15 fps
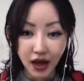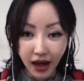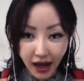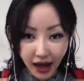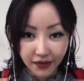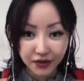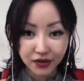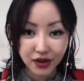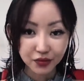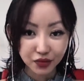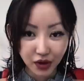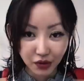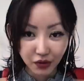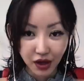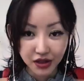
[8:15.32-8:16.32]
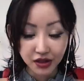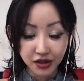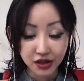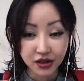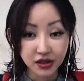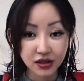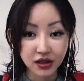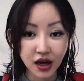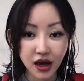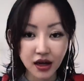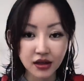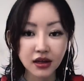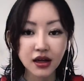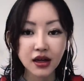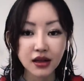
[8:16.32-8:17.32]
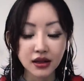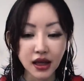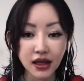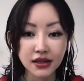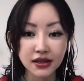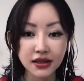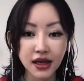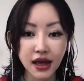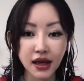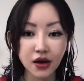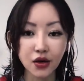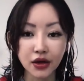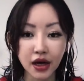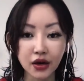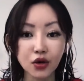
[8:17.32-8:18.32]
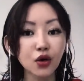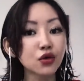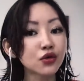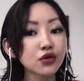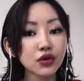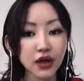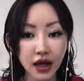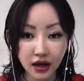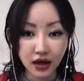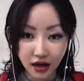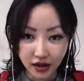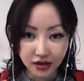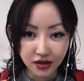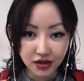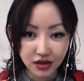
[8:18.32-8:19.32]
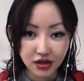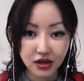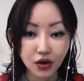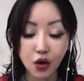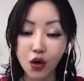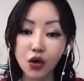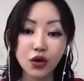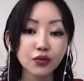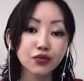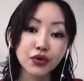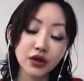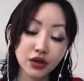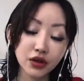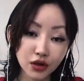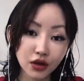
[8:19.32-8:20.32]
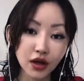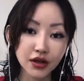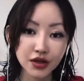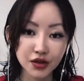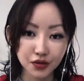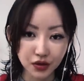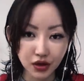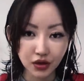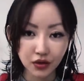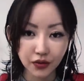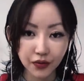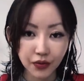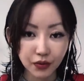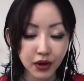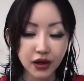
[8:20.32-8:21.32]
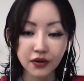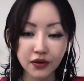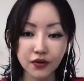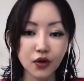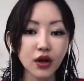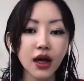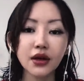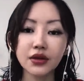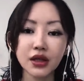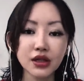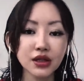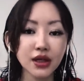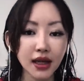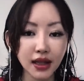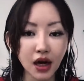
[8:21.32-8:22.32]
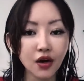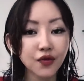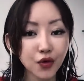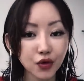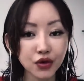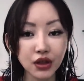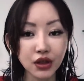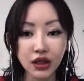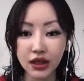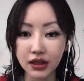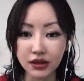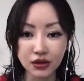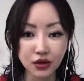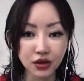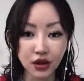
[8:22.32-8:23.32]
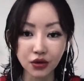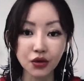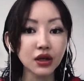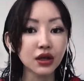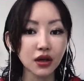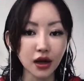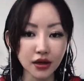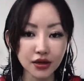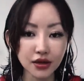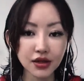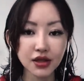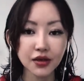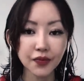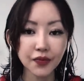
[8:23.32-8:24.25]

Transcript: after the brainwashing is done, they say, okay, go to get lunch or bring your lunch with you. But if a lot of kids cannot afford to eat, so they don't eat lunch.